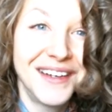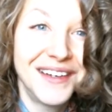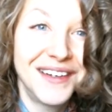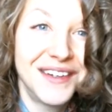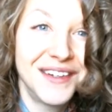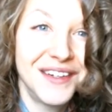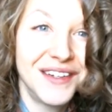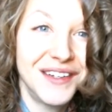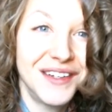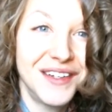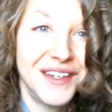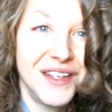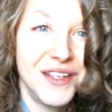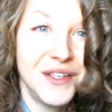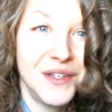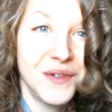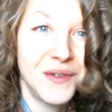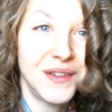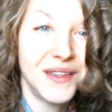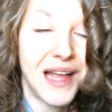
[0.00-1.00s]
Could
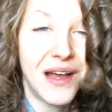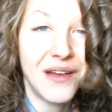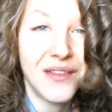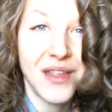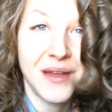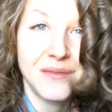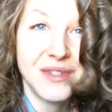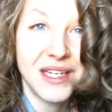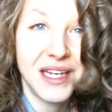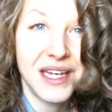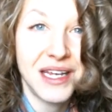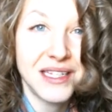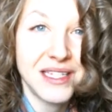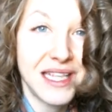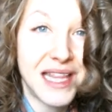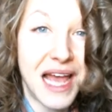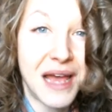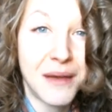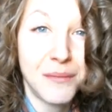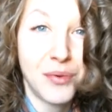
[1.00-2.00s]
you allow them to get
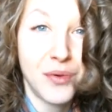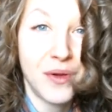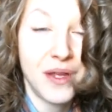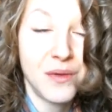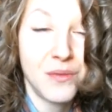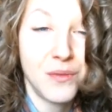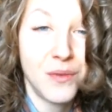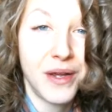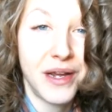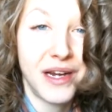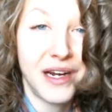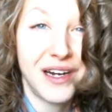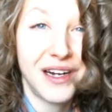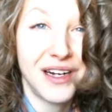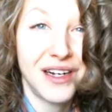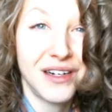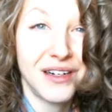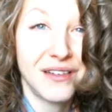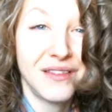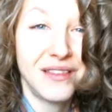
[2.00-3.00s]
to that point
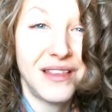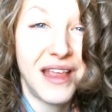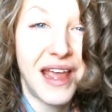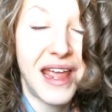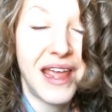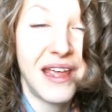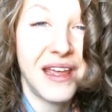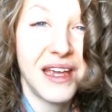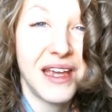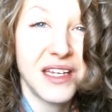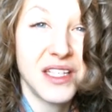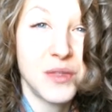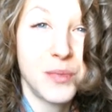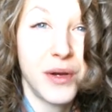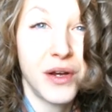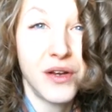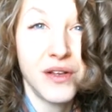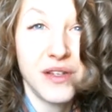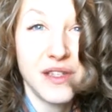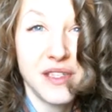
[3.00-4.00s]
where they
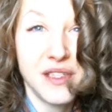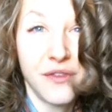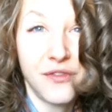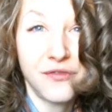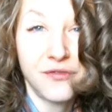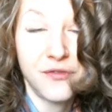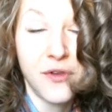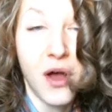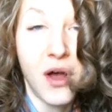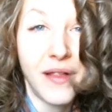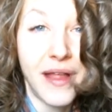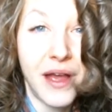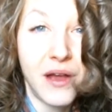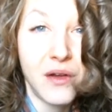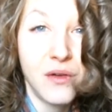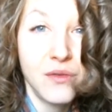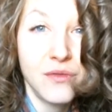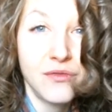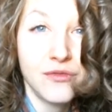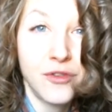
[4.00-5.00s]
experience the
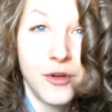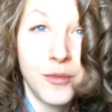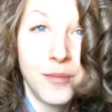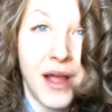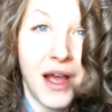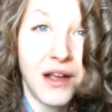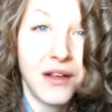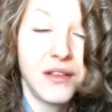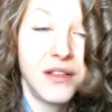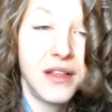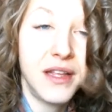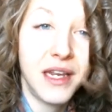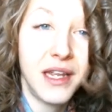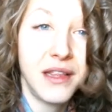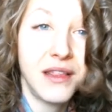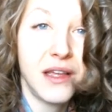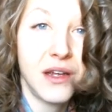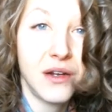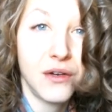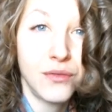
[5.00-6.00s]
fallout from not
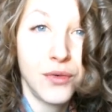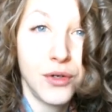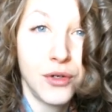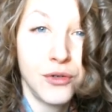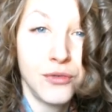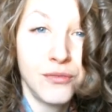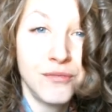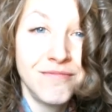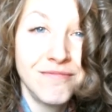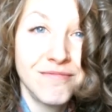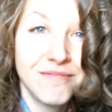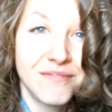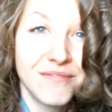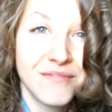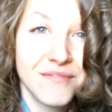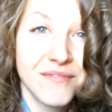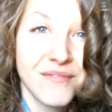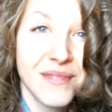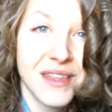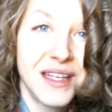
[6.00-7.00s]
cleaning their room
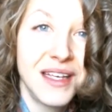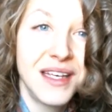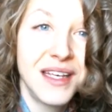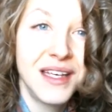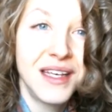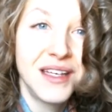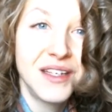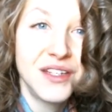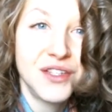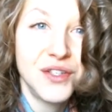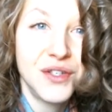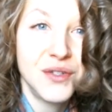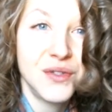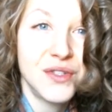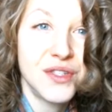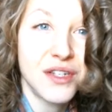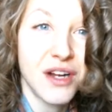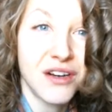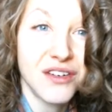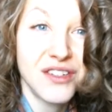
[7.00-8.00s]
to
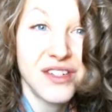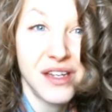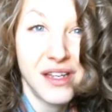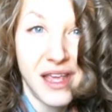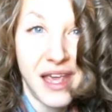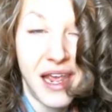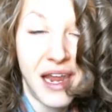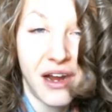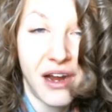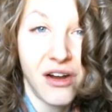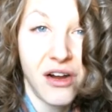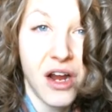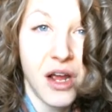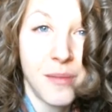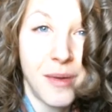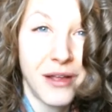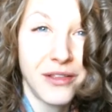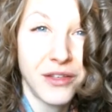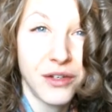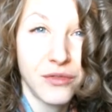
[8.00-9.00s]
start to care
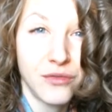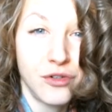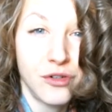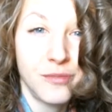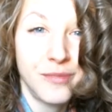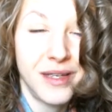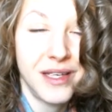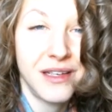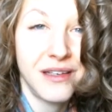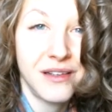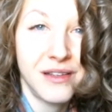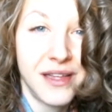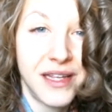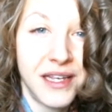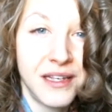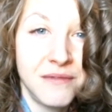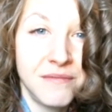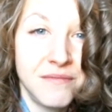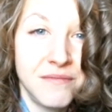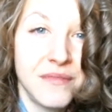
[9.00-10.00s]
about their room being
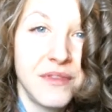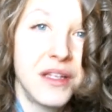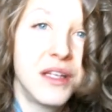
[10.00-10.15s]
clean?